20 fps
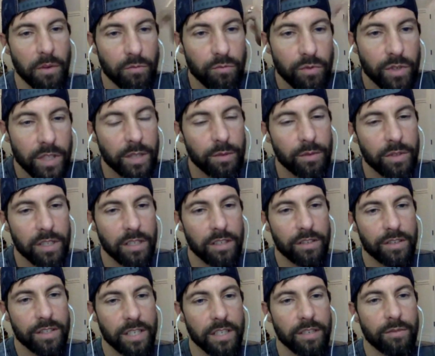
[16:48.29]
I really want to
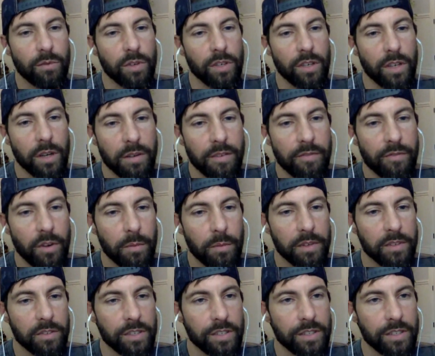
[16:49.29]
understand where you're coming
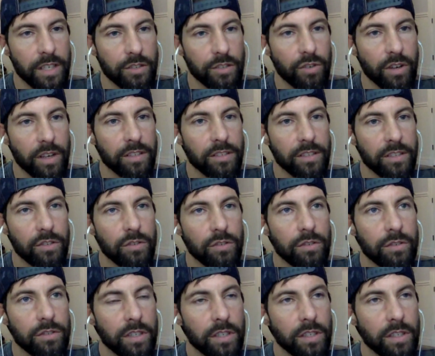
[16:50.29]
from, and just like trying
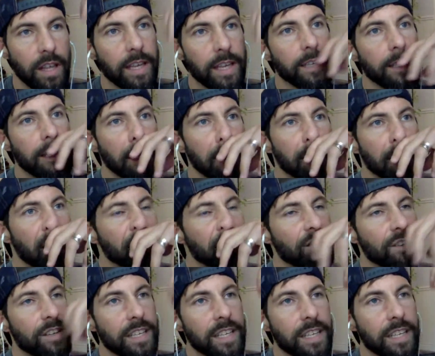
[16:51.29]
to like get
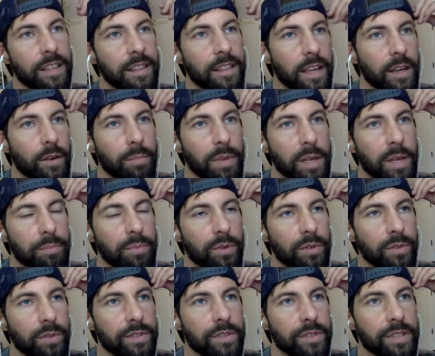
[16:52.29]
underneath like
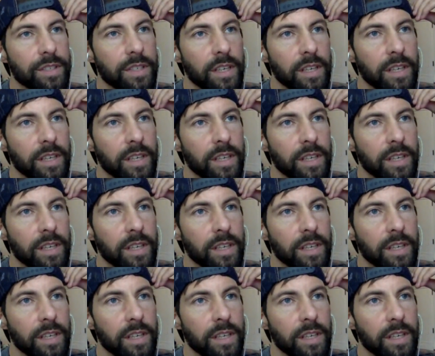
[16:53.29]
people's